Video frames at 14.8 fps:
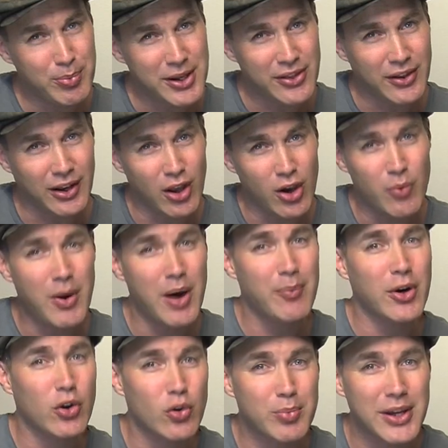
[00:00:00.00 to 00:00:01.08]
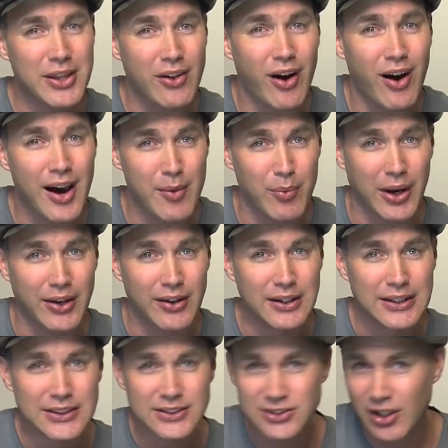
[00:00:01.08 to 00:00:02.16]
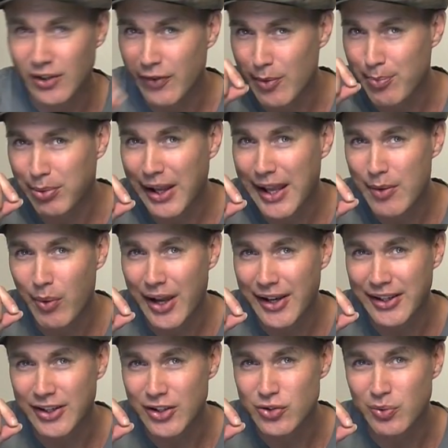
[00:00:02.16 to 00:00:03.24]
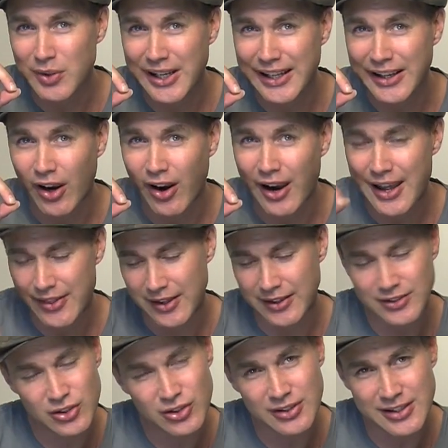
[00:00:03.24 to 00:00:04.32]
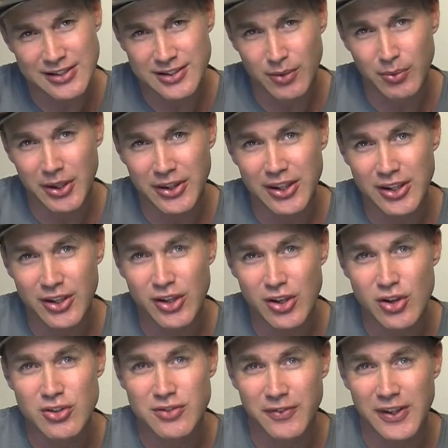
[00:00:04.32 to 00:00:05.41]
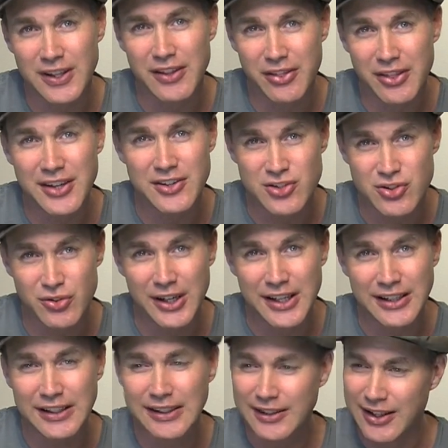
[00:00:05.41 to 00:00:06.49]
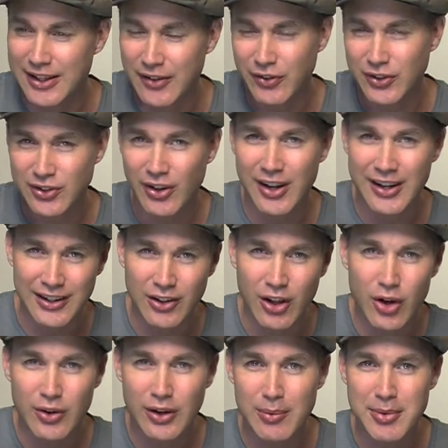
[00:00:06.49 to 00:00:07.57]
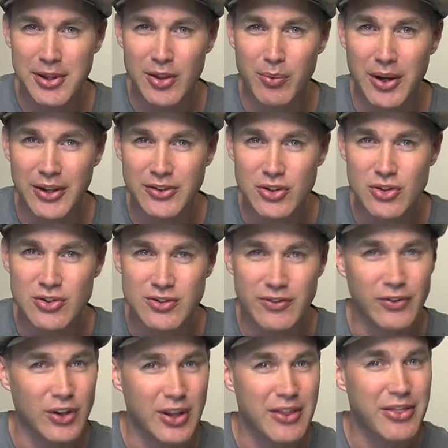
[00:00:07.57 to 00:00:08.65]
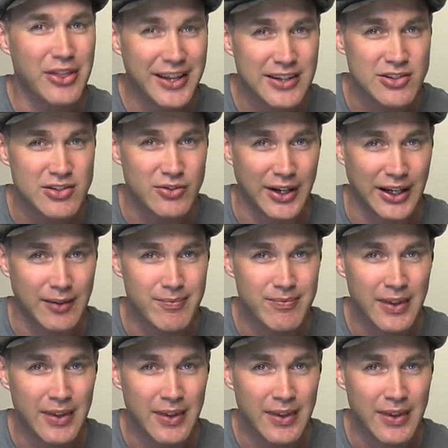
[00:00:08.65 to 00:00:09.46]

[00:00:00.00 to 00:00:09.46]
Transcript: be the low one, one will be the high one. So if you play one and it's really high, then it's the one that you're going to use for your thinner string. And if it's kind of low, it'll be the one used for your thicker string.